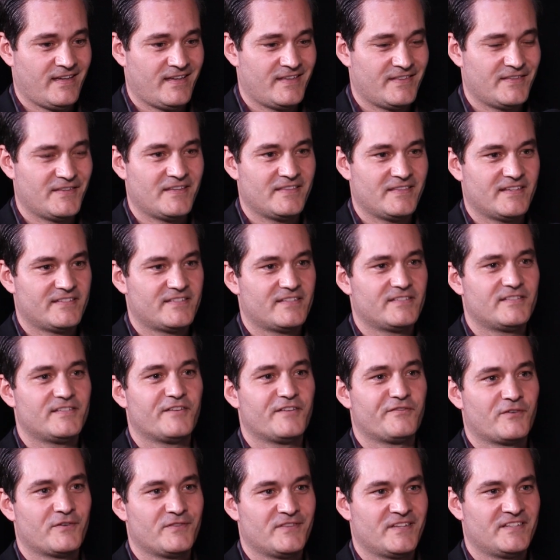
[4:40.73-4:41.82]
And this is
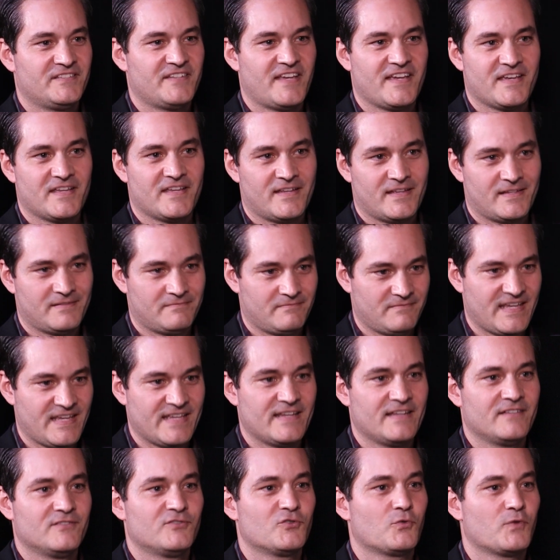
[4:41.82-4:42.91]
different than
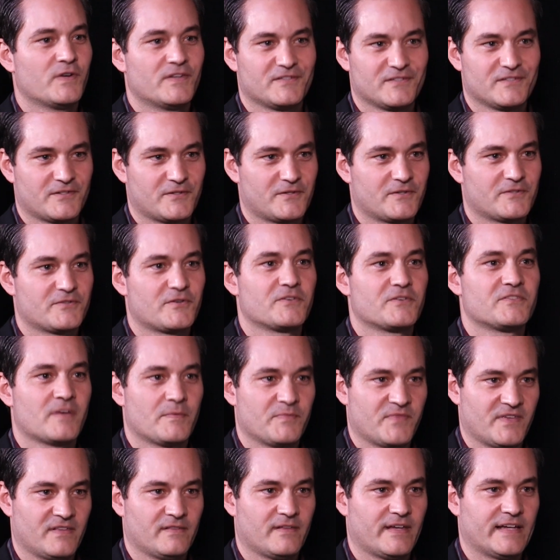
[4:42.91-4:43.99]
eating Twizzlers or
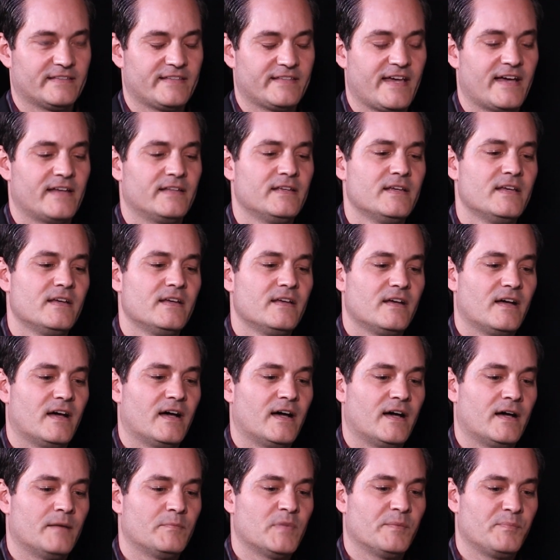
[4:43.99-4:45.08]
something like that.
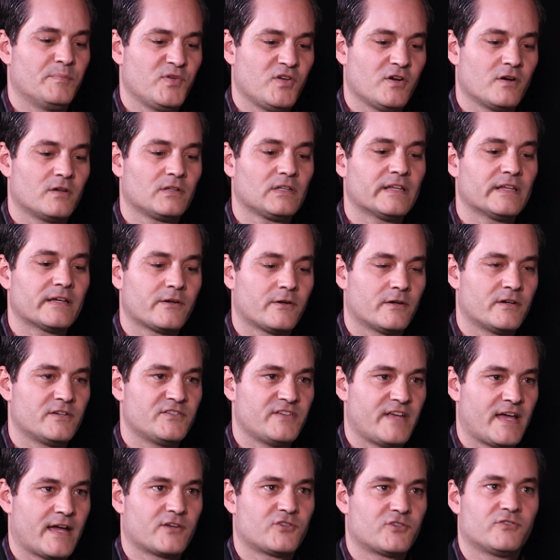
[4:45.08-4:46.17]
But pure licorice
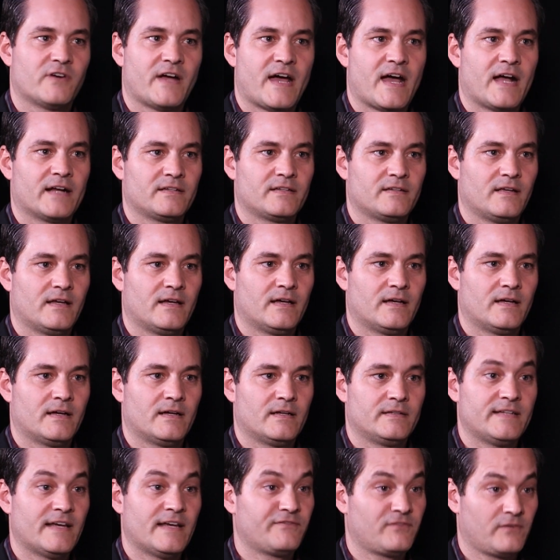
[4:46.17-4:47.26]
extract
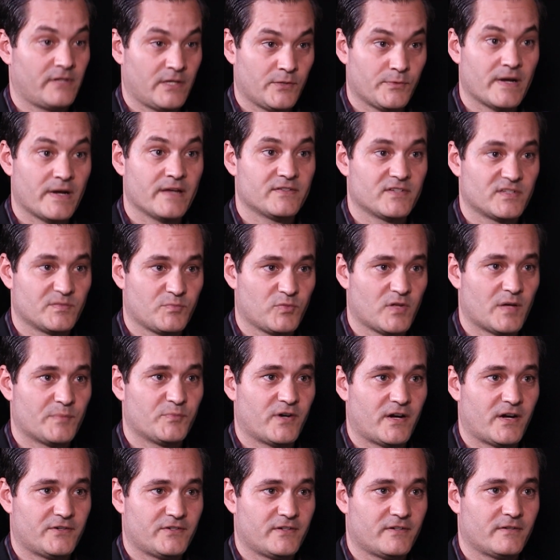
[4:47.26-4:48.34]
definitely raises blood
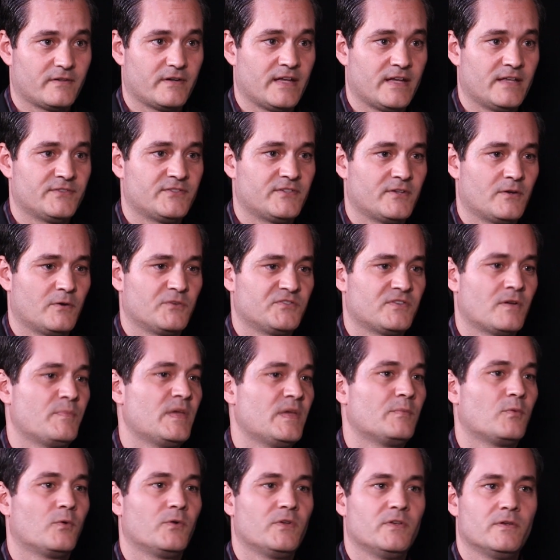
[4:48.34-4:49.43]
pressure. And so some
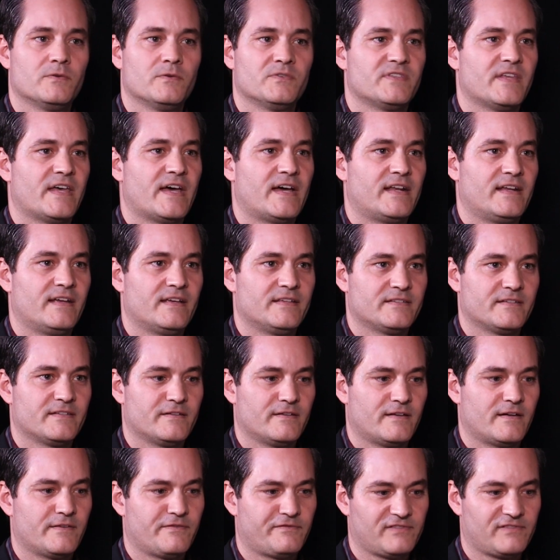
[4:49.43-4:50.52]
people use that as
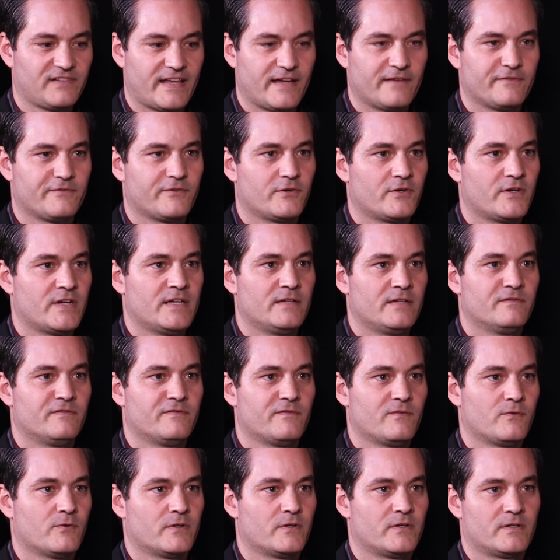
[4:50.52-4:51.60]
a flavoring
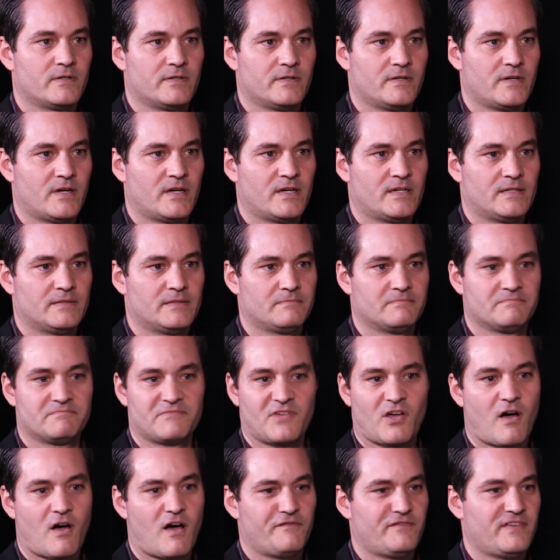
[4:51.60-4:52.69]
for
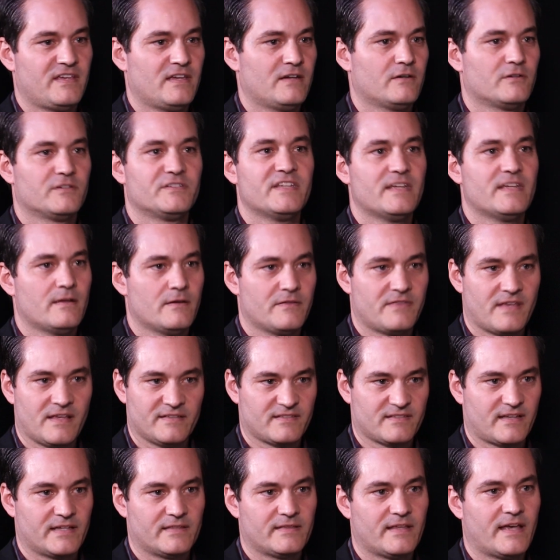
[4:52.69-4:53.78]
coffee or tea,
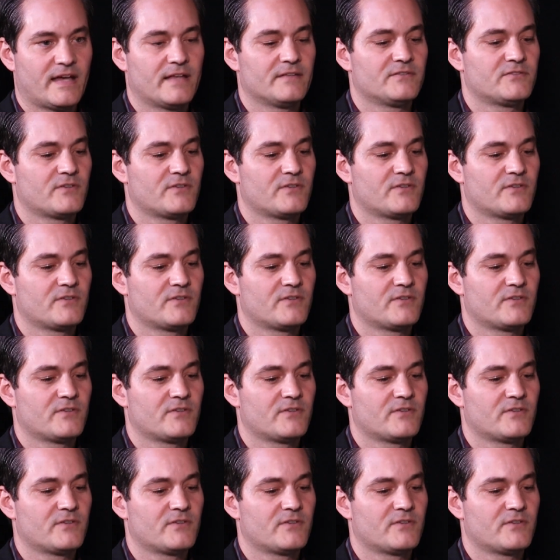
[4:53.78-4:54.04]
things like that.